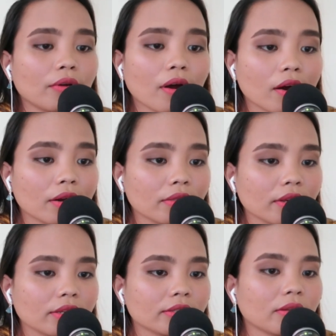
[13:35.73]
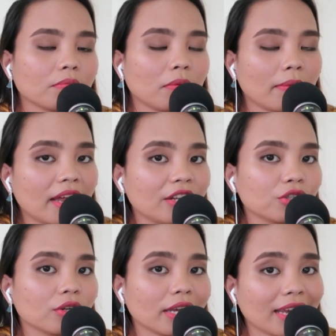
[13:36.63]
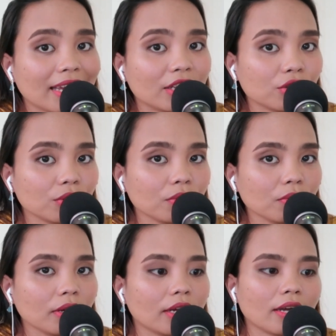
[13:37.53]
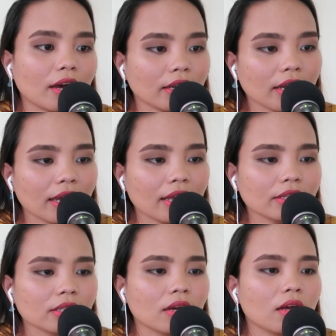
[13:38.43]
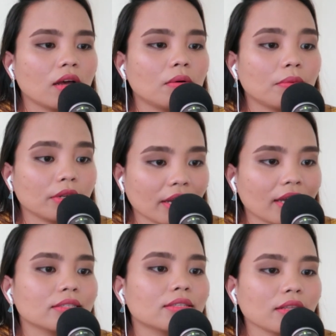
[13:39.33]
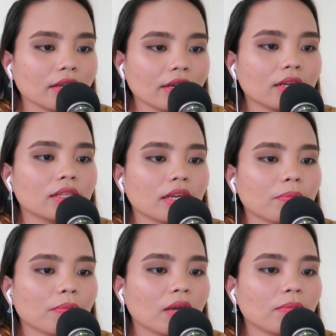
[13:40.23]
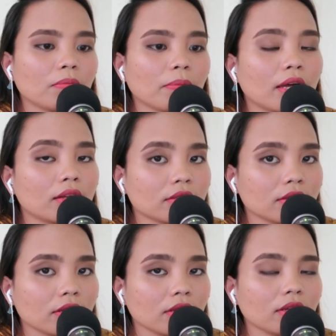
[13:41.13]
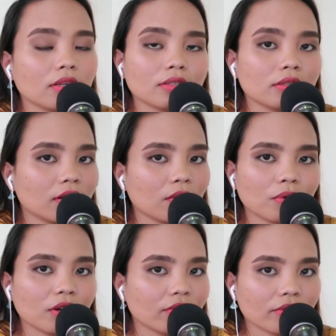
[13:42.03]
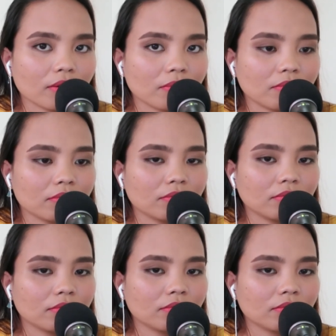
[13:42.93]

There are things that my manager can do and I can't, but canceling a late payment penalty is not one of them.